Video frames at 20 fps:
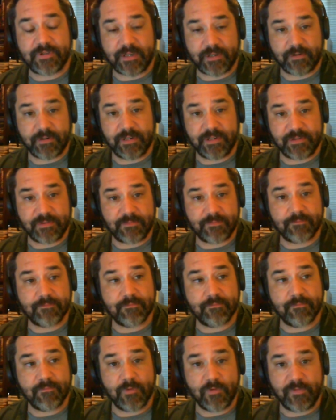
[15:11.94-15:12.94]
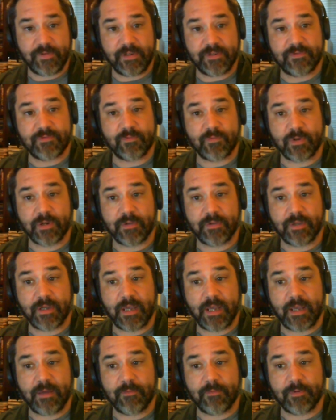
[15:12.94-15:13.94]
series movies
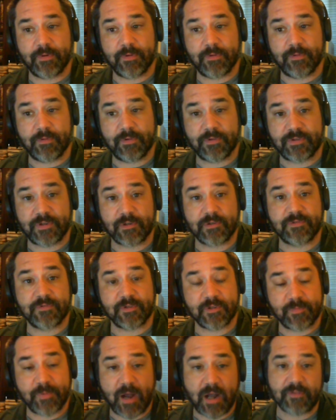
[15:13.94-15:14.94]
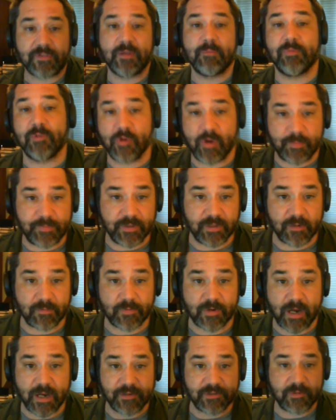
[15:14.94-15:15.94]
where the search for Spock, they blew up
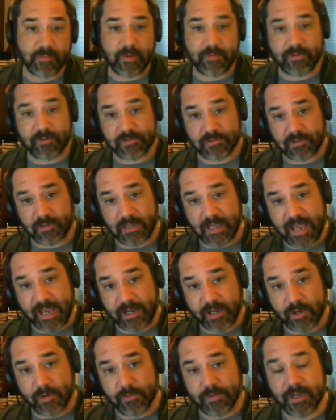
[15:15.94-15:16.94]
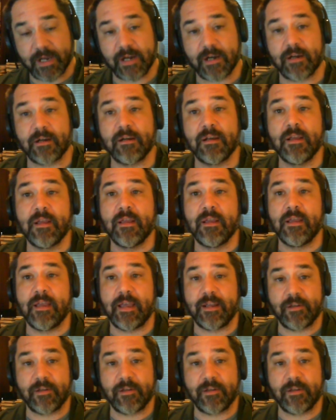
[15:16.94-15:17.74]
the Enterprise, so maybe there's a little echo there.